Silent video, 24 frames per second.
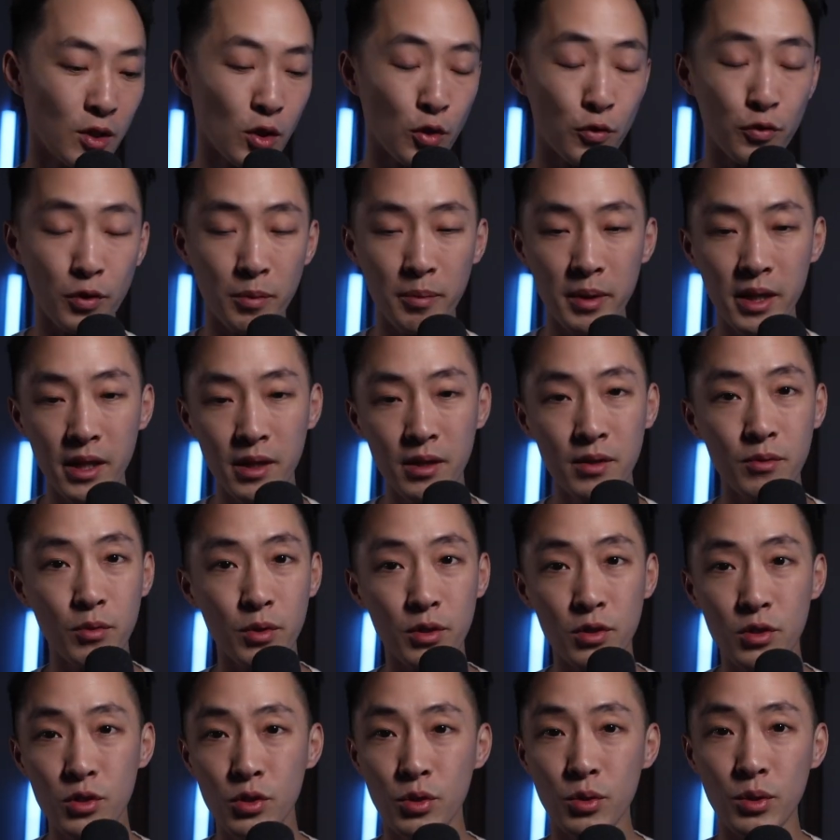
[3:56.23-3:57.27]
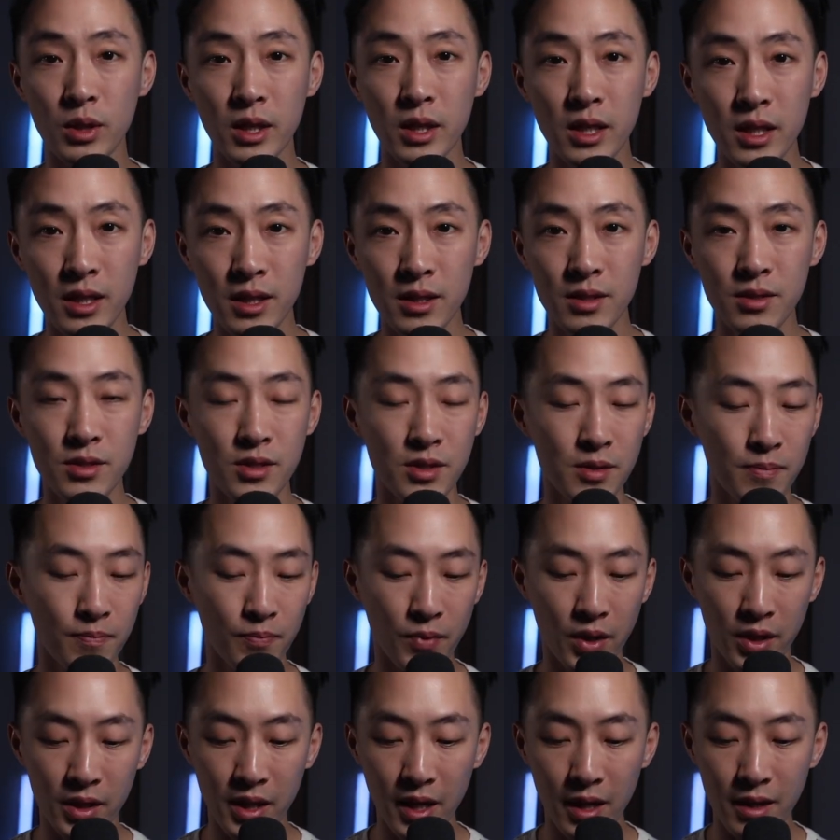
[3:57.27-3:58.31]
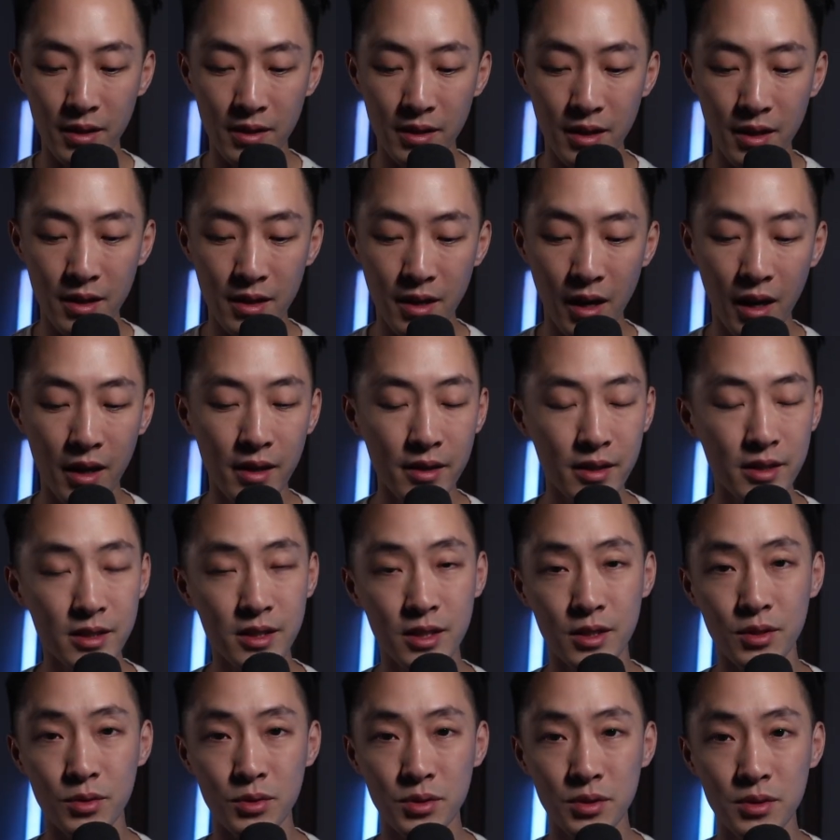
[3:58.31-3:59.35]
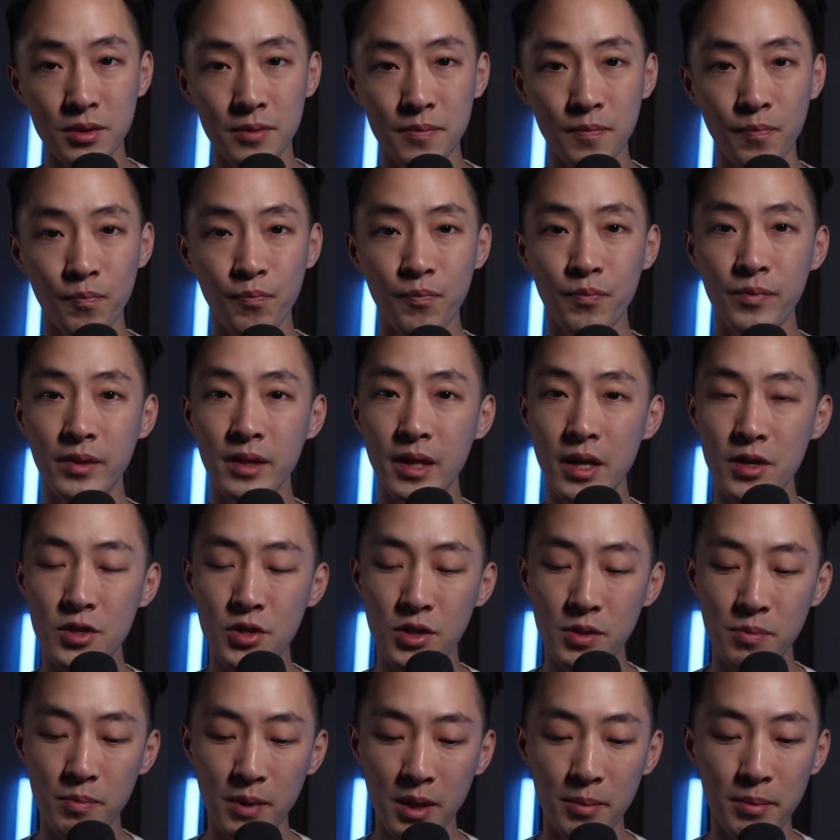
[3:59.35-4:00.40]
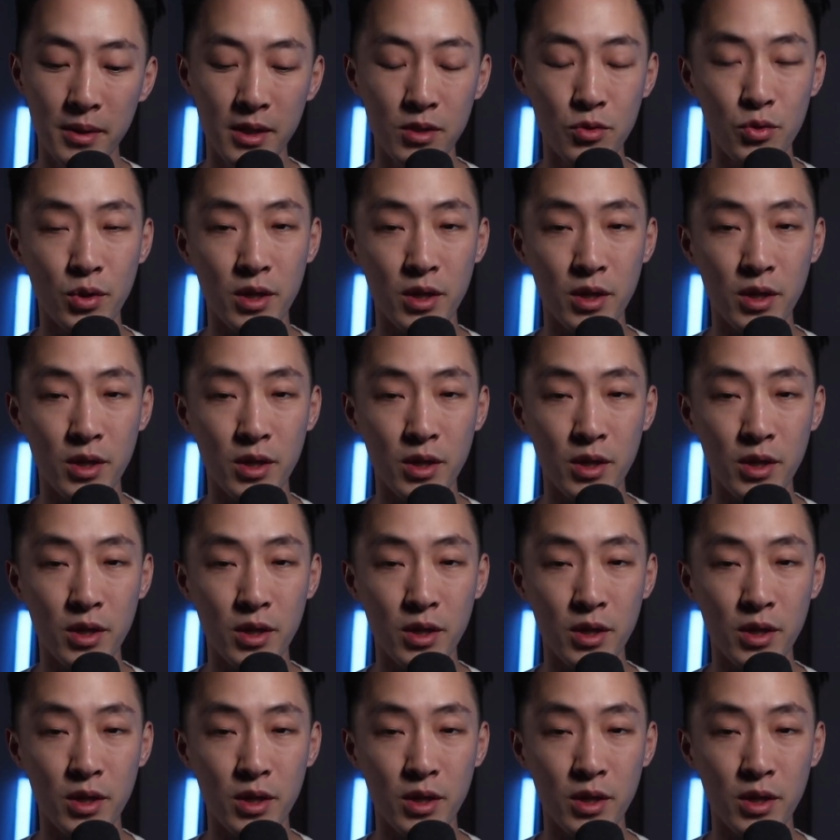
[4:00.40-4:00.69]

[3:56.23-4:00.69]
You know, for me, with two kids, Again, not an excuse. That's just me being